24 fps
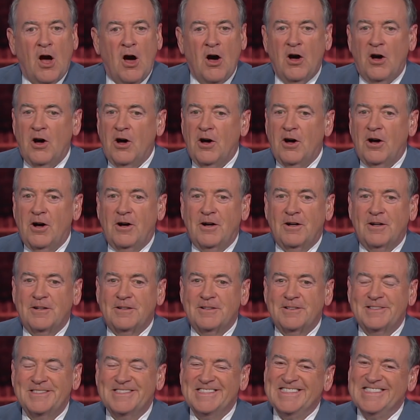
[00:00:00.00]

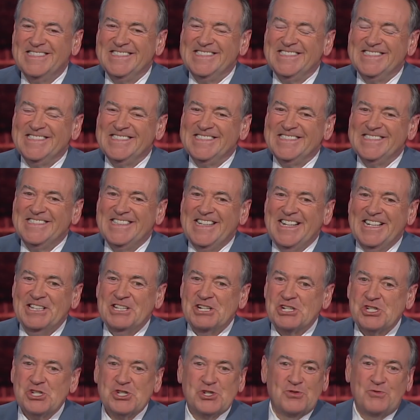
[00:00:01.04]
All in
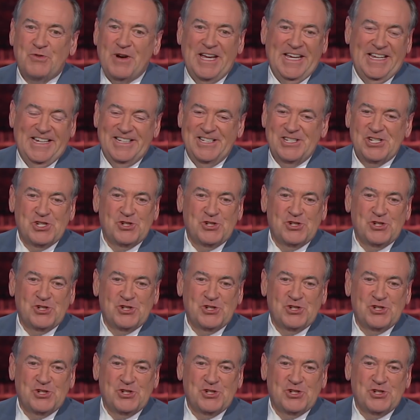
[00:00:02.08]
the sweet,